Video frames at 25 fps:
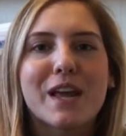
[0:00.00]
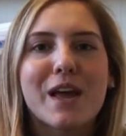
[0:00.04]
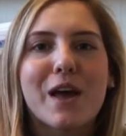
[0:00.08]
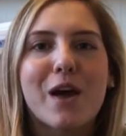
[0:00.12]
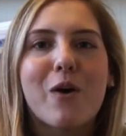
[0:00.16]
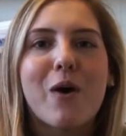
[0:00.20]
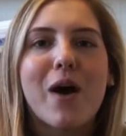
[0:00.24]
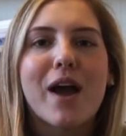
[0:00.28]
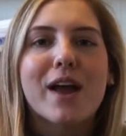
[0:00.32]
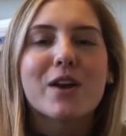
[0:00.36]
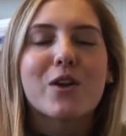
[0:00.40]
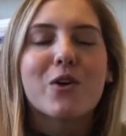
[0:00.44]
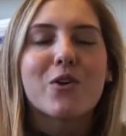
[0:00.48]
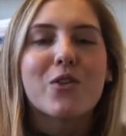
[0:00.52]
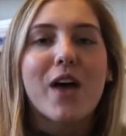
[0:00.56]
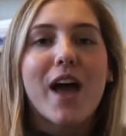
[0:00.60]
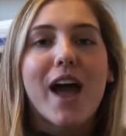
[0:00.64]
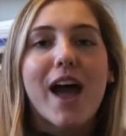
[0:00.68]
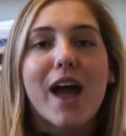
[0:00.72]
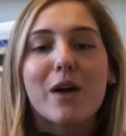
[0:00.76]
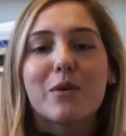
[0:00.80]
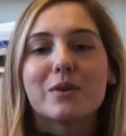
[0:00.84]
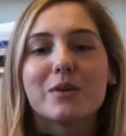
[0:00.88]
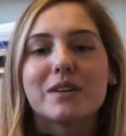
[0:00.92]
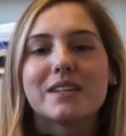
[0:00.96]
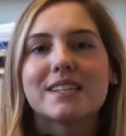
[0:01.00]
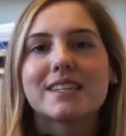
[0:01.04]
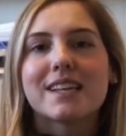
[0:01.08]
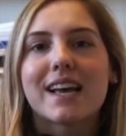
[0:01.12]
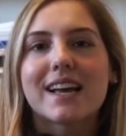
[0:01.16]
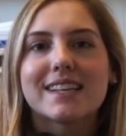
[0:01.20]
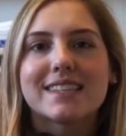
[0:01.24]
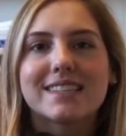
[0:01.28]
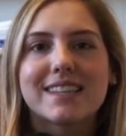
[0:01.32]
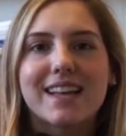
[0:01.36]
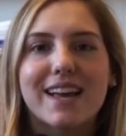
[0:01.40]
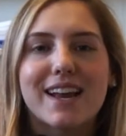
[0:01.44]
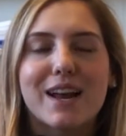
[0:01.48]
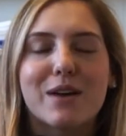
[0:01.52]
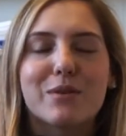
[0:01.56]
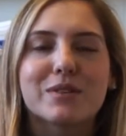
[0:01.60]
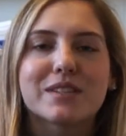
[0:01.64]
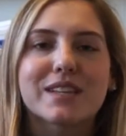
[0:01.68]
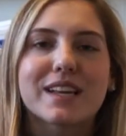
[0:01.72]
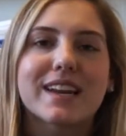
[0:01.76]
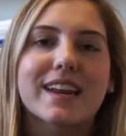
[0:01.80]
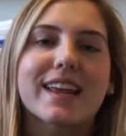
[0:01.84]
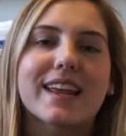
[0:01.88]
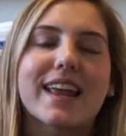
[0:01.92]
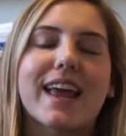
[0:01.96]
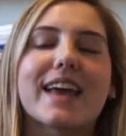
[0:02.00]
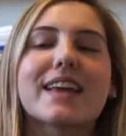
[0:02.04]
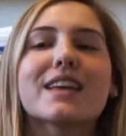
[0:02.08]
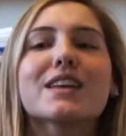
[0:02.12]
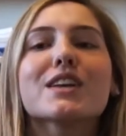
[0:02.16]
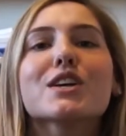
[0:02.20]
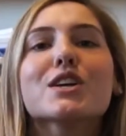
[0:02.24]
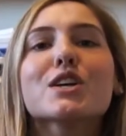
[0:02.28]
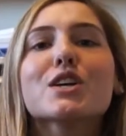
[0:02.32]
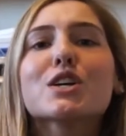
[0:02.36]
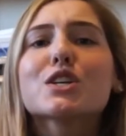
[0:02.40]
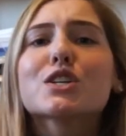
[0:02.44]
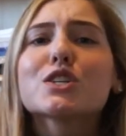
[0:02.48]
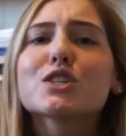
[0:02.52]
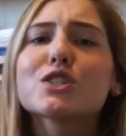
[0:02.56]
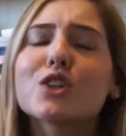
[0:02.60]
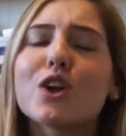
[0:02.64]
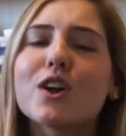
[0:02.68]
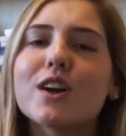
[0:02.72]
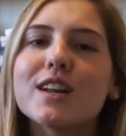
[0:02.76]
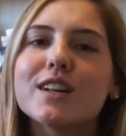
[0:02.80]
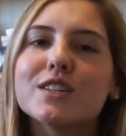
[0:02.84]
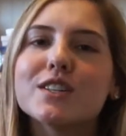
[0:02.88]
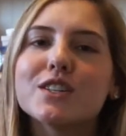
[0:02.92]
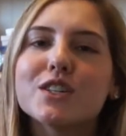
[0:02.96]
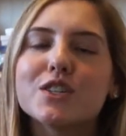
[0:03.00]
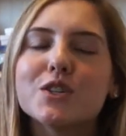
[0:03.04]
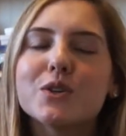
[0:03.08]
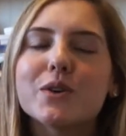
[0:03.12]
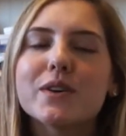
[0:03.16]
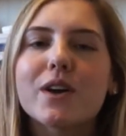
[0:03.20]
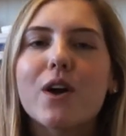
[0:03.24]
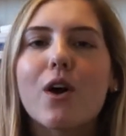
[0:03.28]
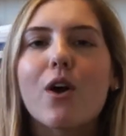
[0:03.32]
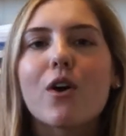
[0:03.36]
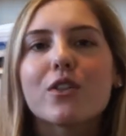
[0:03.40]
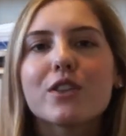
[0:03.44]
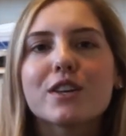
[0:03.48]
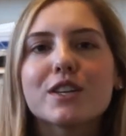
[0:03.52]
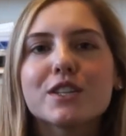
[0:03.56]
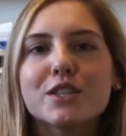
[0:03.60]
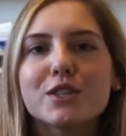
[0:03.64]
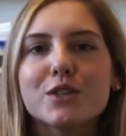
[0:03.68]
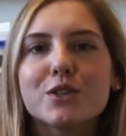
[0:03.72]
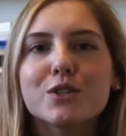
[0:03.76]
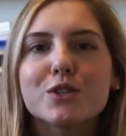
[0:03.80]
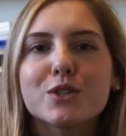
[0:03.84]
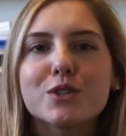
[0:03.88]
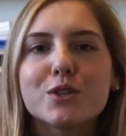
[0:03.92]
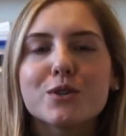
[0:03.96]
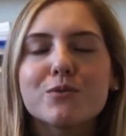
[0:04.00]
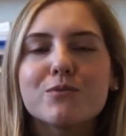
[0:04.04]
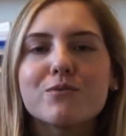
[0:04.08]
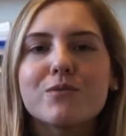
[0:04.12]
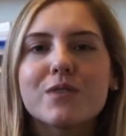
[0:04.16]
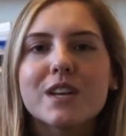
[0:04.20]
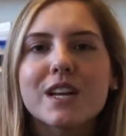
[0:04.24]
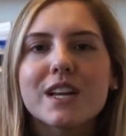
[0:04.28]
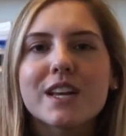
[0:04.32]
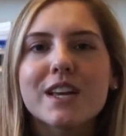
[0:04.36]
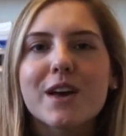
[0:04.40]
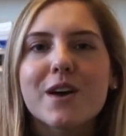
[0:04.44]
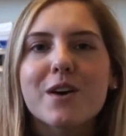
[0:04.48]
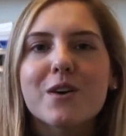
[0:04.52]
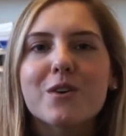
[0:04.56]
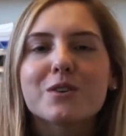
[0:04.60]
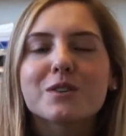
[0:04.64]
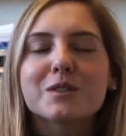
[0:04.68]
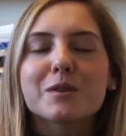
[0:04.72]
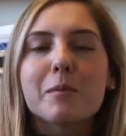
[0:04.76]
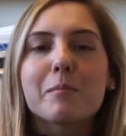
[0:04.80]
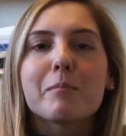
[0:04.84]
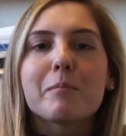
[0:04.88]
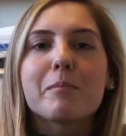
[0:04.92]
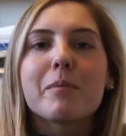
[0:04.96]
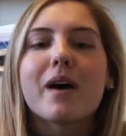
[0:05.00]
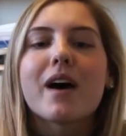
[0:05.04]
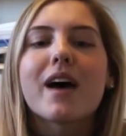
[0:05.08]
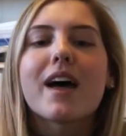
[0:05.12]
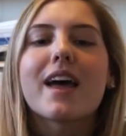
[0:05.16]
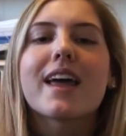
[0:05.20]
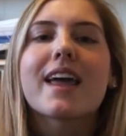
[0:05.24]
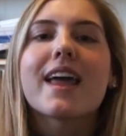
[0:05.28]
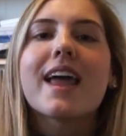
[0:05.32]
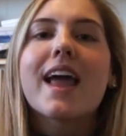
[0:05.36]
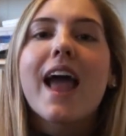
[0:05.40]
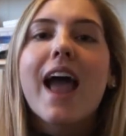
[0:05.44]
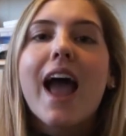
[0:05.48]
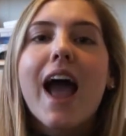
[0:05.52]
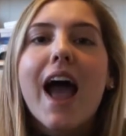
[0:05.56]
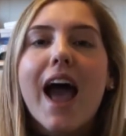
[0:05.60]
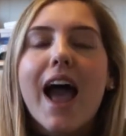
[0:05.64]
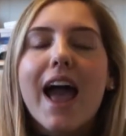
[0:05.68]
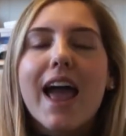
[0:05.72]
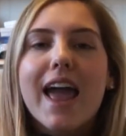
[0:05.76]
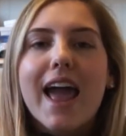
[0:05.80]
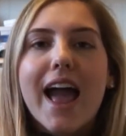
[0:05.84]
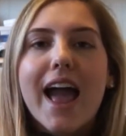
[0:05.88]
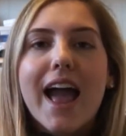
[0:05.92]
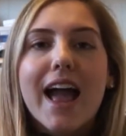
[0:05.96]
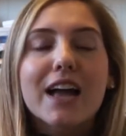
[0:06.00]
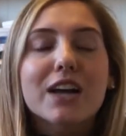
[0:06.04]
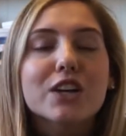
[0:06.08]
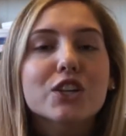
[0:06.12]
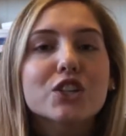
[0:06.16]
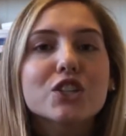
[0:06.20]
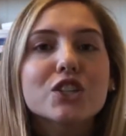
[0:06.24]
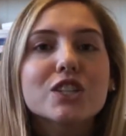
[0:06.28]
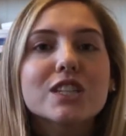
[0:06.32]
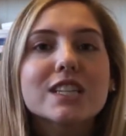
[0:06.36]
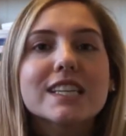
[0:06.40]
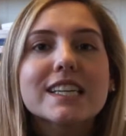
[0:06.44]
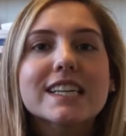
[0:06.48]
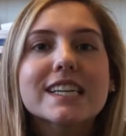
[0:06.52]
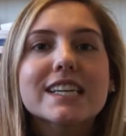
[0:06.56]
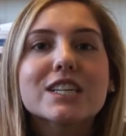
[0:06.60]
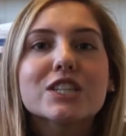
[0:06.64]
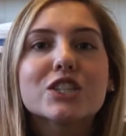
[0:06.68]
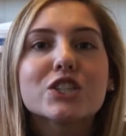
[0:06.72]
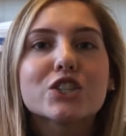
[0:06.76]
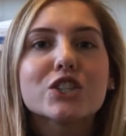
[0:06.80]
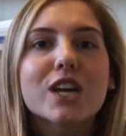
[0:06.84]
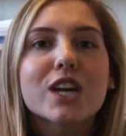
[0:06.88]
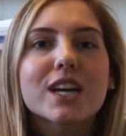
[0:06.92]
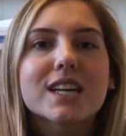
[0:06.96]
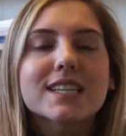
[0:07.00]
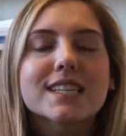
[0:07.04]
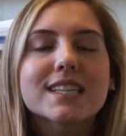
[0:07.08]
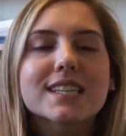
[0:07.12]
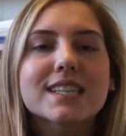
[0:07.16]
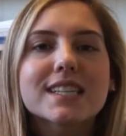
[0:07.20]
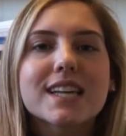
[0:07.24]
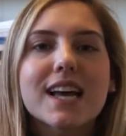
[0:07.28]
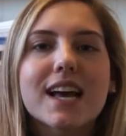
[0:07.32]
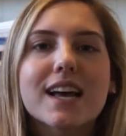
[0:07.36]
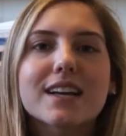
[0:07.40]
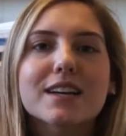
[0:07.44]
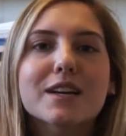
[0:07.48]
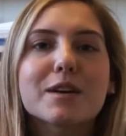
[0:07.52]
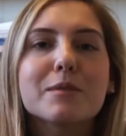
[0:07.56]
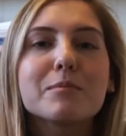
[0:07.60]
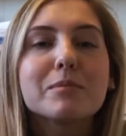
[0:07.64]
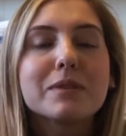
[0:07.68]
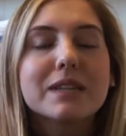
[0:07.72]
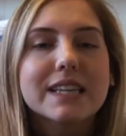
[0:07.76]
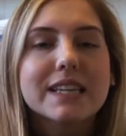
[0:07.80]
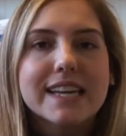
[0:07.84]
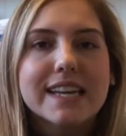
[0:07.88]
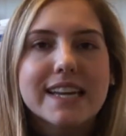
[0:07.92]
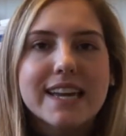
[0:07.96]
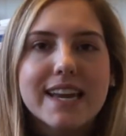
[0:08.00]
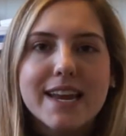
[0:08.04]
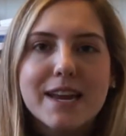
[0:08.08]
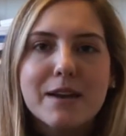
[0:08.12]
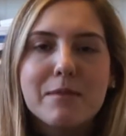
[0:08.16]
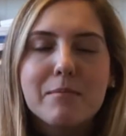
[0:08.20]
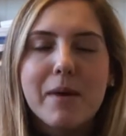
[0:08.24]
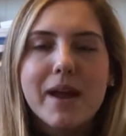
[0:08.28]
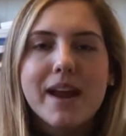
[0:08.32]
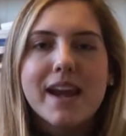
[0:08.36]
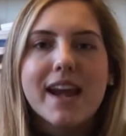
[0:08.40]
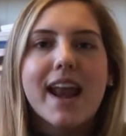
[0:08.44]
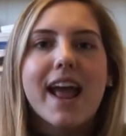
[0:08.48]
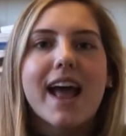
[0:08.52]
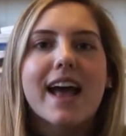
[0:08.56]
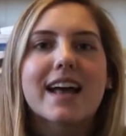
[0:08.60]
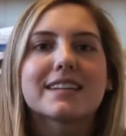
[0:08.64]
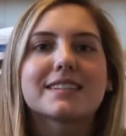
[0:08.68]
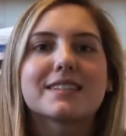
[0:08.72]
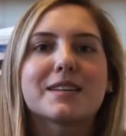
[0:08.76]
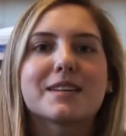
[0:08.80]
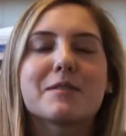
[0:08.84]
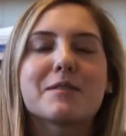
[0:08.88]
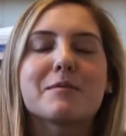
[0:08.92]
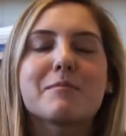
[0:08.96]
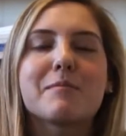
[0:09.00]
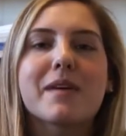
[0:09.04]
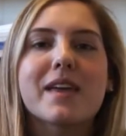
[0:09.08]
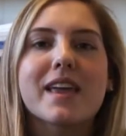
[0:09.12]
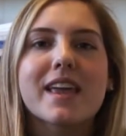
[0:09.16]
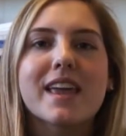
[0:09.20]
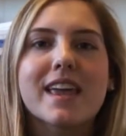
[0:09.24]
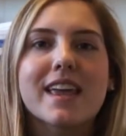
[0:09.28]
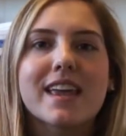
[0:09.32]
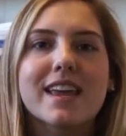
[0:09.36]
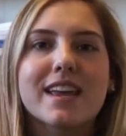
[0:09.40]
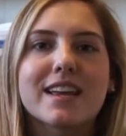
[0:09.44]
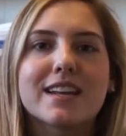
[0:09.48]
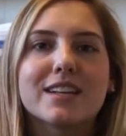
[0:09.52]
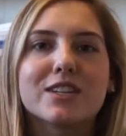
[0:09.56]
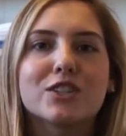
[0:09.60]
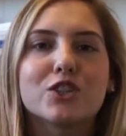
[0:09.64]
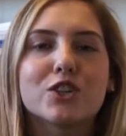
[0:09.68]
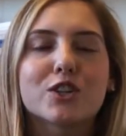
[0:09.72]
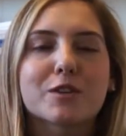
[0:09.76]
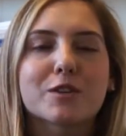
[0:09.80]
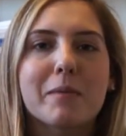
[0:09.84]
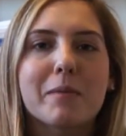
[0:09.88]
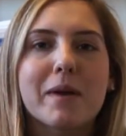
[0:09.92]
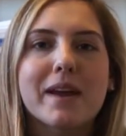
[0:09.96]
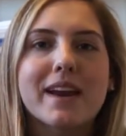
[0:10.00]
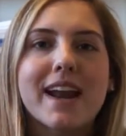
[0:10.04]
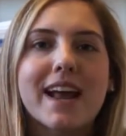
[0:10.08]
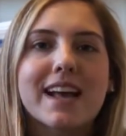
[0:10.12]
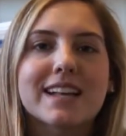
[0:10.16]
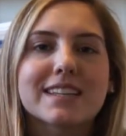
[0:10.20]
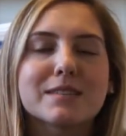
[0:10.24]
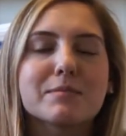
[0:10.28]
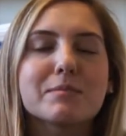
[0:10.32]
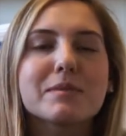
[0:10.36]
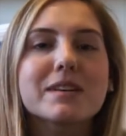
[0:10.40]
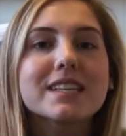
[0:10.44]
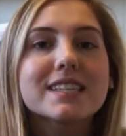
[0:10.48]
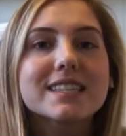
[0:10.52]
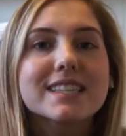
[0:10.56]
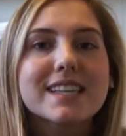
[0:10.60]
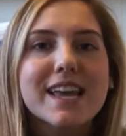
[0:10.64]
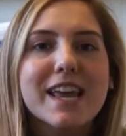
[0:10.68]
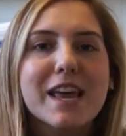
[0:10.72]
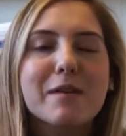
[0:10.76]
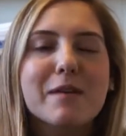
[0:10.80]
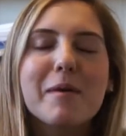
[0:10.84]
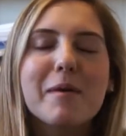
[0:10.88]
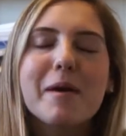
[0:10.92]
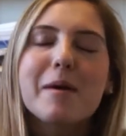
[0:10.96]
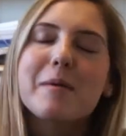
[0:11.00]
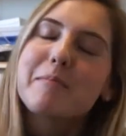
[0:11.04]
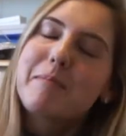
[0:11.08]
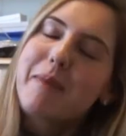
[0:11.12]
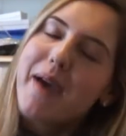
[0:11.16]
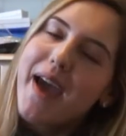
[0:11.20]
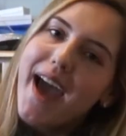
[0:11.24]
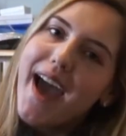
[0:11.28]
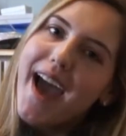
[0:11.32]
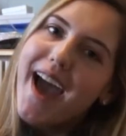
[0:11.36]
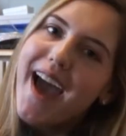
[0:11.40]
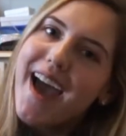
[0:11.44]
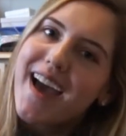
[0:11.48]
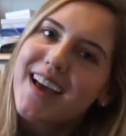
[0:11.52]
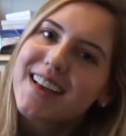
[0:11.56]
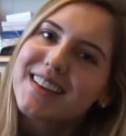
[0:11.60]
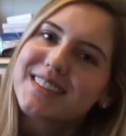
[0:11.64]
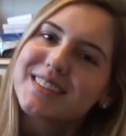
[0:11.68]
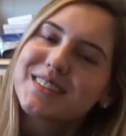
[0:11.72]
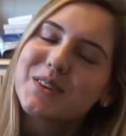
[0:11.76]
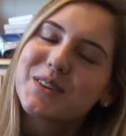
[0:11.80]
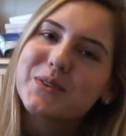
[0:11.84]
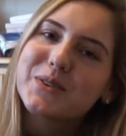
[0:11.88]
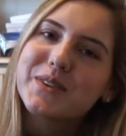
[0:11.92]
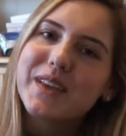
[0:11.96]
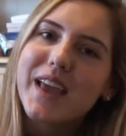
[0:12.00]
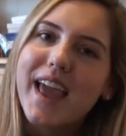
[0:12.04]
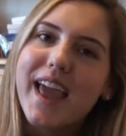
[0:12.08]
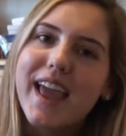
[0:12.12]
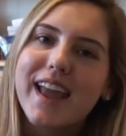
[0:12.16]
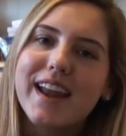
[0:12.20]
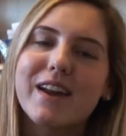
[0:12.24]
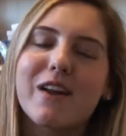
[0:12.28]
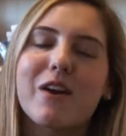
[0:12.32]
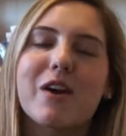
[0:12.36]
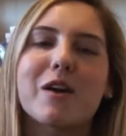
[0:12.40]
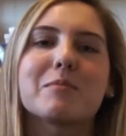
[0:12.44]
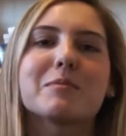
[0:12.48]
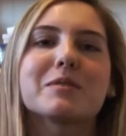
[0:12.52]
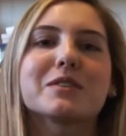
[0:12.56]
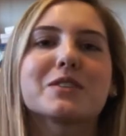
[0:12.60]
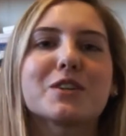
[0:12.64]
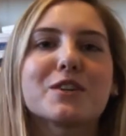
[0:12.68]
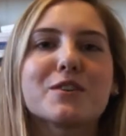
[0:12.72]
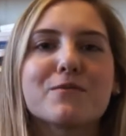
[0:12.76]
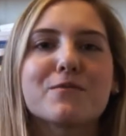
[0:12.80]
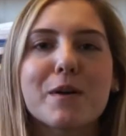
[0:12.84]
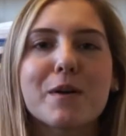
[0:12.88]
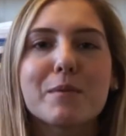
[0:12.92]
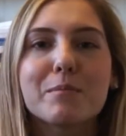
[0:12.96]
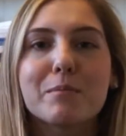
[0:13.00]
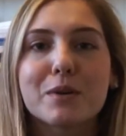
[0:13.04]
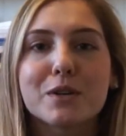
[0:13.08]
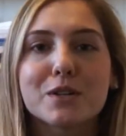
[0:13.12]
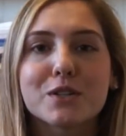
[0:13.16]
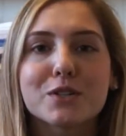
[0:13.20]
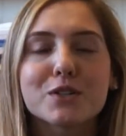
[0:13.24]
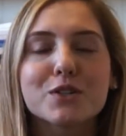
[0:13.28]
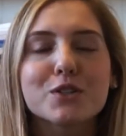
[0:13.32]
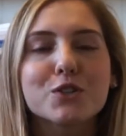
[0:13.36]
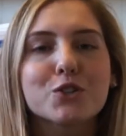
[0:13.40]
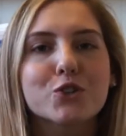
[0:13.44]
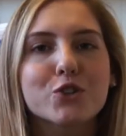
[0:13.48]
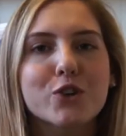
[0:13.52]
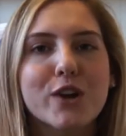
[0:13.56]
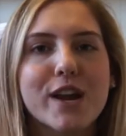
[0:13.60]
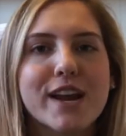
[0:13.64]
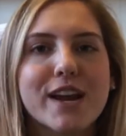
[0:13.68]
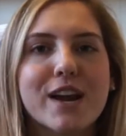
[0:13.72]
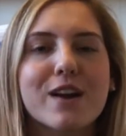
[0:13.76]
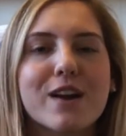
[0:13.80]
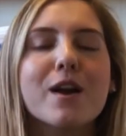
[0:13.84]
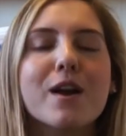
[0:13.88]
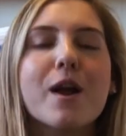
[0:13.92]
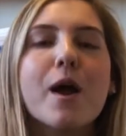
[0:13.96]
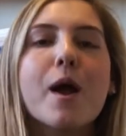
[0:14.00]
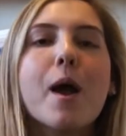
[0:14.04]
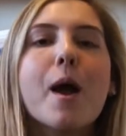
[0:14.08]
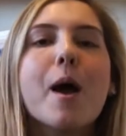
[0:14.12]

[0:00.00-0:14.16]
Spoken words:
I know that I said I was going to get started into doing all these YouTube videos, but I actually just completed my NASM and took my NASM exam and passed, so yay, now I'm a certified personal trainer.